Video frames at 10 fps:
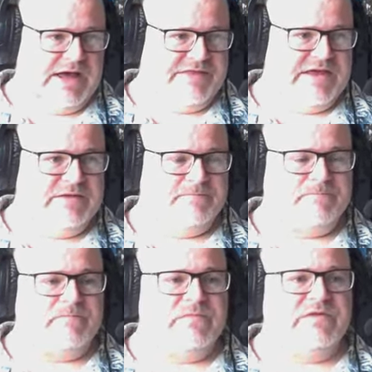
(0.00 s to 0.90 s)
I think
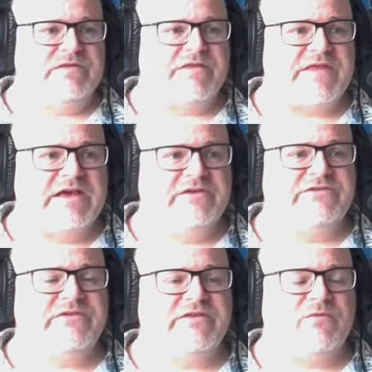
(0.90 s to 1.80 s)

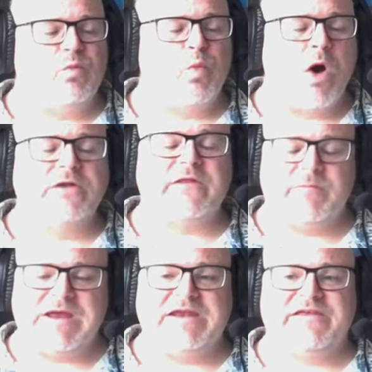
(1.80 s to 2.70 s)
one of the
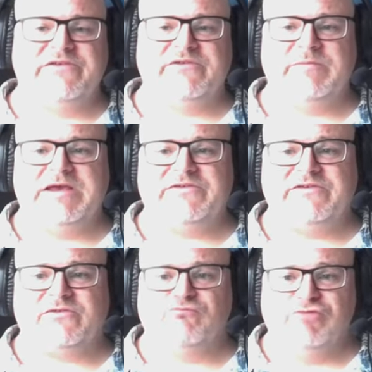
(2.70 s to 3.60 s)
main things that makes
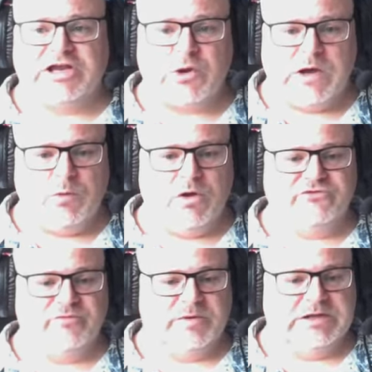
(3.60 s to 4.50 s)
this really quite
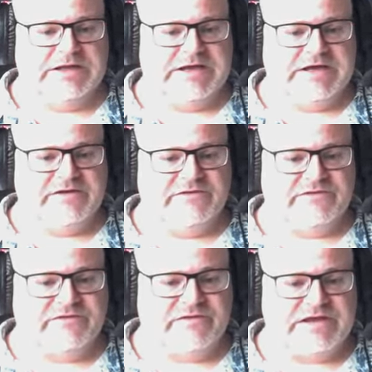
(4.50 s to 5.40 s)
watchable
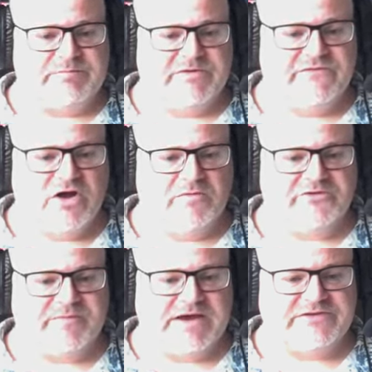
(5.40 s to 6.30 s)
is the
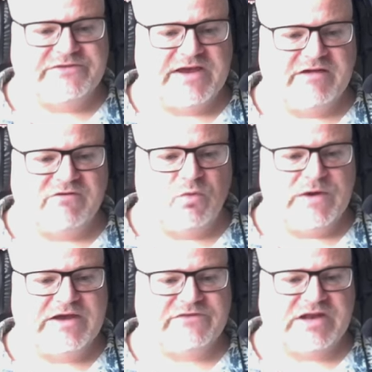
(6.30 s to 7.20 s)
performance by Sarah
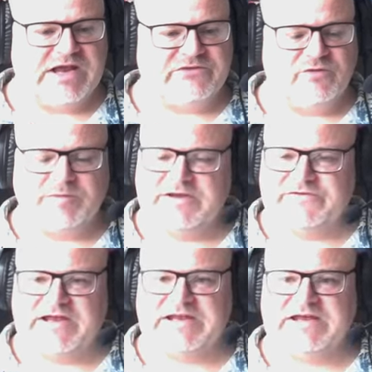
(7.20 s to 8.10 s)
Waisglass, who
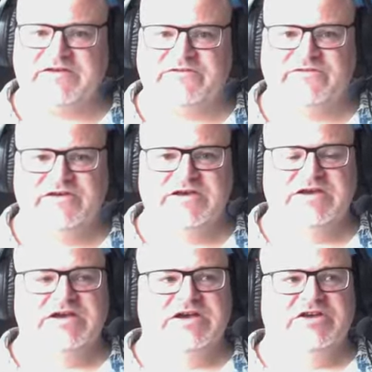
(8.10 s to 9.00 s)
plays Alex.
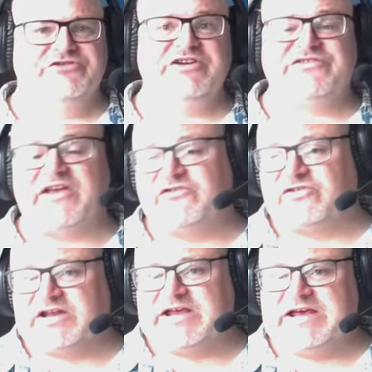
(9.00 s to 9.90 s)
She
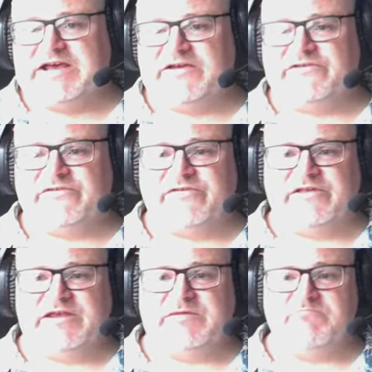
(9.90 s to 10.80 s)
essentially is
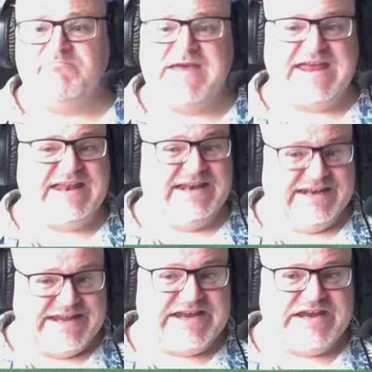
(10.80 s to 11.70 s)
the main
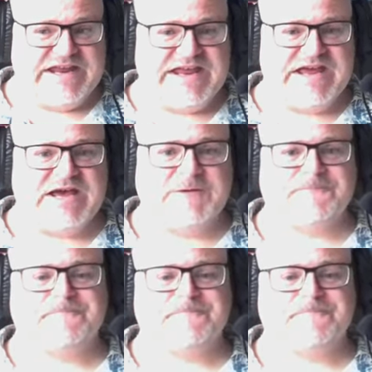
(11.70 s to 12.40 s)
lead here.